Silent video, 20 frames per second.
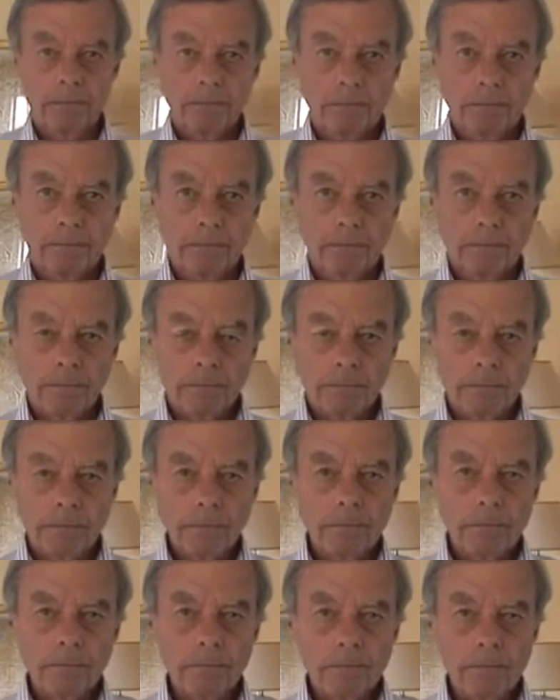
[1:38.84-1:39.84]

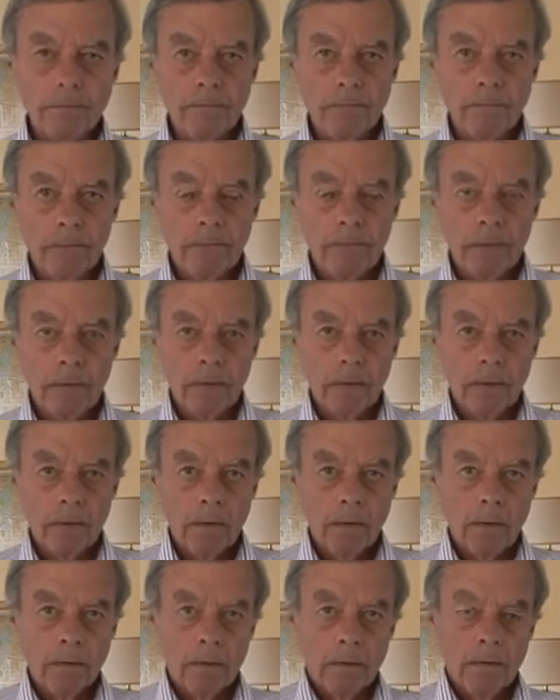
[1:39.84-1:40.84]

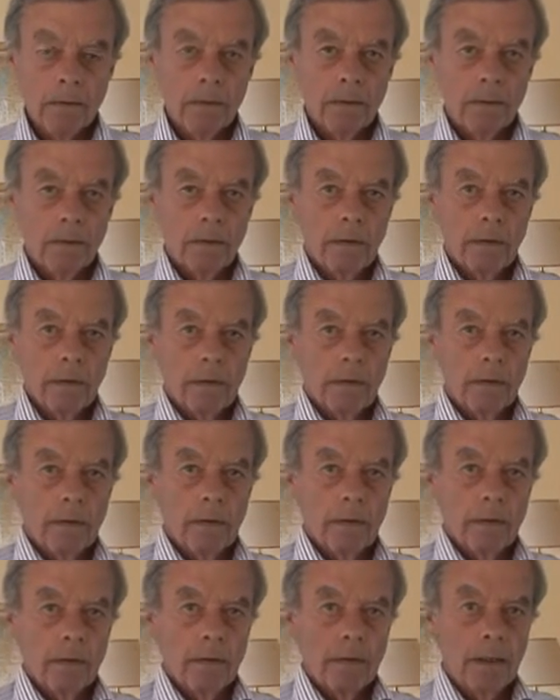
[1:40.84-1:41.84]

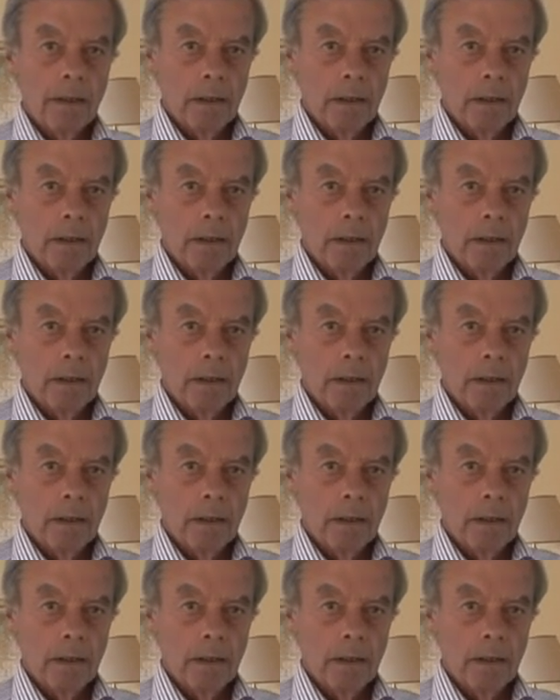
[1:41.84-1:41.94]
[no speech]